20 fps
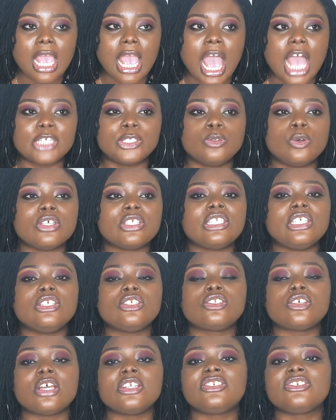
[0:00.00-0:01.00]
and she was in
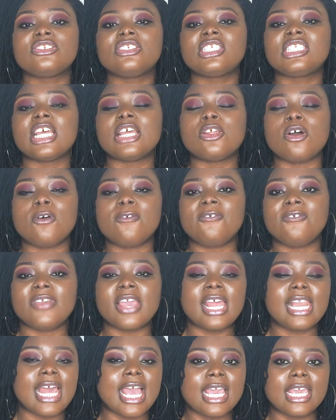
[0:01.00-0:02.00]
such state of
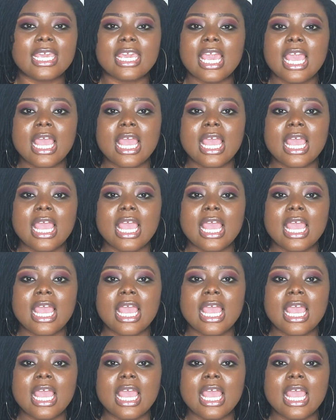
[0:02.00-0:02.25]
fear, like,